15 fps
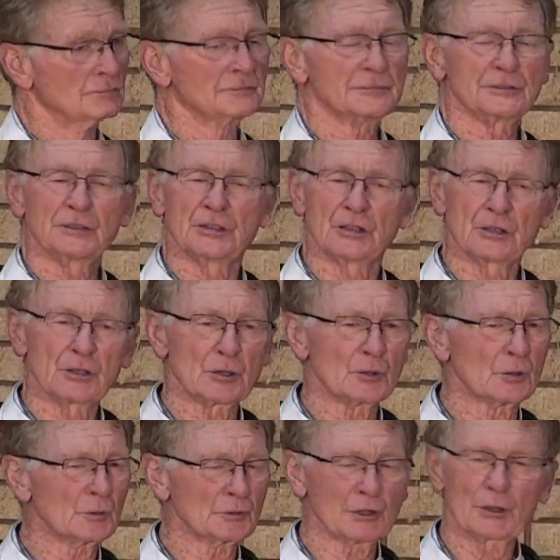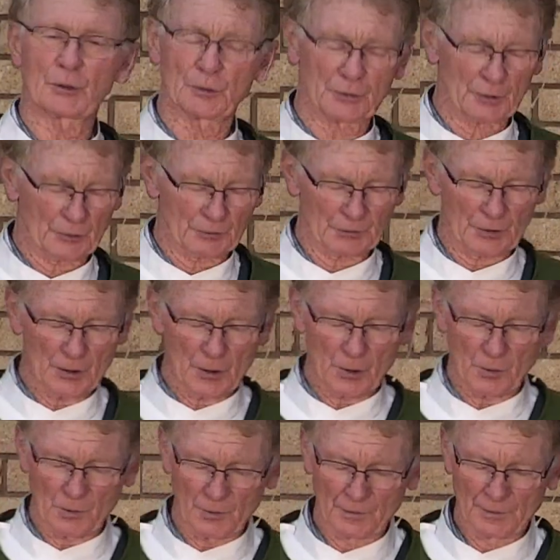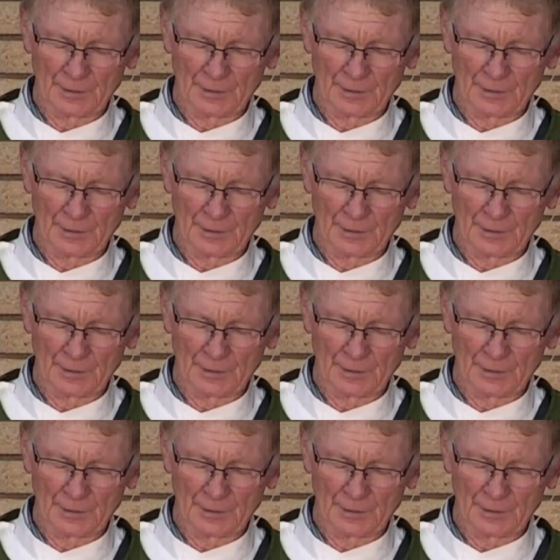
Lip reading: No, no, no, no.